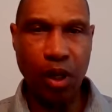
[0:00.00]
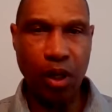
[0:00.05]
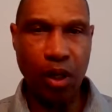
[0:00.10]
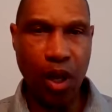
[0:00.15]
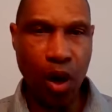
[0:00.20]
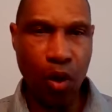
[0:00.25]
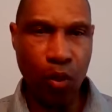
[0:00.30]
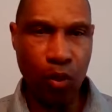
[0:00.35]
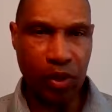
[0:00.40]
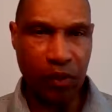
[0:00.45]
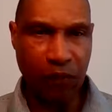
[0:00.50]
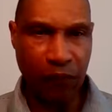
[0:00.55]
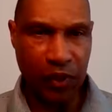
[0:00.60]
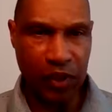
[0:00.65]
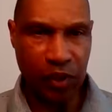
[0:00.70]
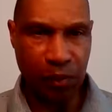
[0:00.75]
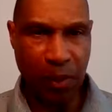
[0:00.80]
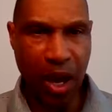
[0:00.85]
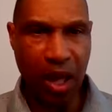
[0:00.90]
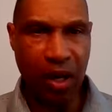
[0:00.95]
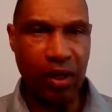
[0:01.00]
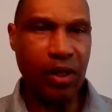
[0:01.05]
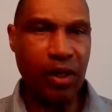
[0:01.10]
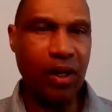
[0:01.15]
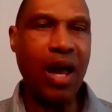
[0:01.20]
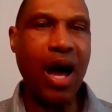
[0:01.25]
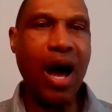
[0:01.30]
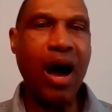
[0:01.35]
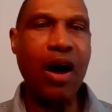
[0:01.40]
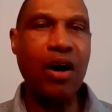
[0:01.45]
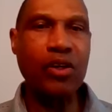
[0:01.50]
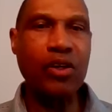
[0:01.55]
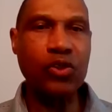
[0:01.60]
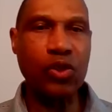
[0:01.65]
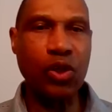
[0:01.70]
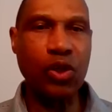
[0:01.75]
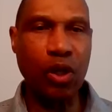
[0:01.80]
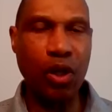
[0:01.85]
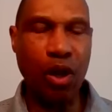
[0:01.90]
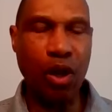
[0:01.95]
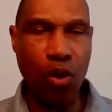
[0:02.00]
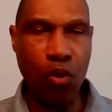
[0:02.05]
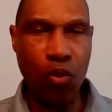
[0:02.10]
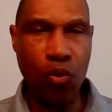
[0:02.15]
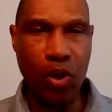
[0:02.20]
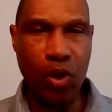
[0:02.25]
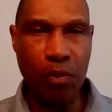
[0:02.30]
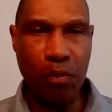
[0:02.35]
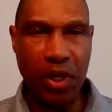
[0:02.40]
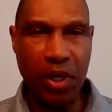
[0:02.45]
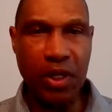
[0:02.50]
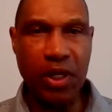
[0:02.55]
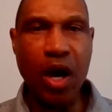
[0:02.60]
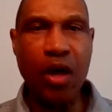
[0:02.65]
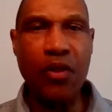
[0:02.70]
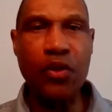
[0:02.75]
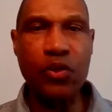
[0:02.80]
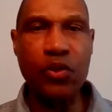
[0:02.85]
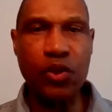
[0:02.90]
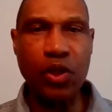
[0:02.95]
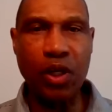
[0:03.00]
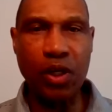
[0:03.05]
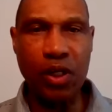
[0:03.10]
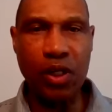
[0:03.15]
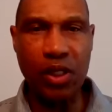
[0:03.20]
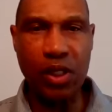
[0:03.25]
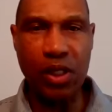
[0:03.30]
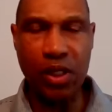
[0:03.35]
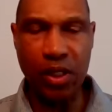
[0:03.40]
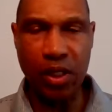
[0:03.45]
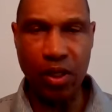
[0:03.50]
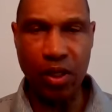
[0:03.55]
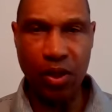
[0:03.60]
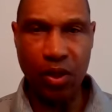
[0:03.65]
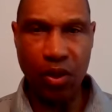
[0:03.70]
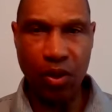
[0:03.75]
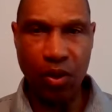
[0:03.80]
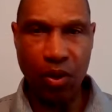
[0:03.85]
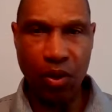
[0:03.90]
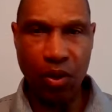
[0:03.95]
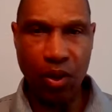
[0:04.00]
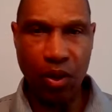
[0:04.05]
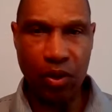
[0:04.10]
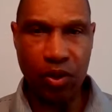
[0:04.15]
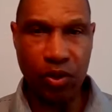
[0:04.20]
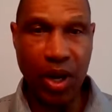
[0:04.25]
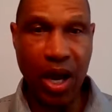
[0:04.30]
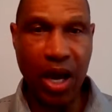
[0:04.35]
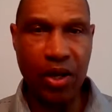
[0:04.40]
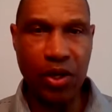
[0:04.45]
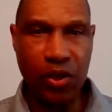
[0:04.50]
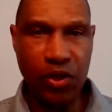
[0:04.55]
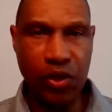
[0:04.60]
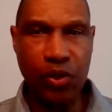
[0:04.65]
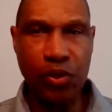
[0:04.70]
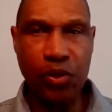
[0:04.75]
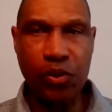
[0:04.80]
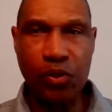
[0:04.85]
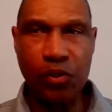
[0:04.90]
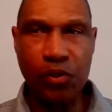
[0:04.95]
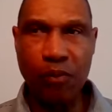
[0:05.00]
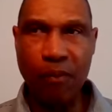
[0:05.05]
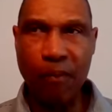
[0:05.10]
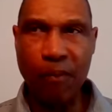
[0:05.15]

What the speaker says: along with the Chris Pollard Alliance, along with many others in the league, are trying to do,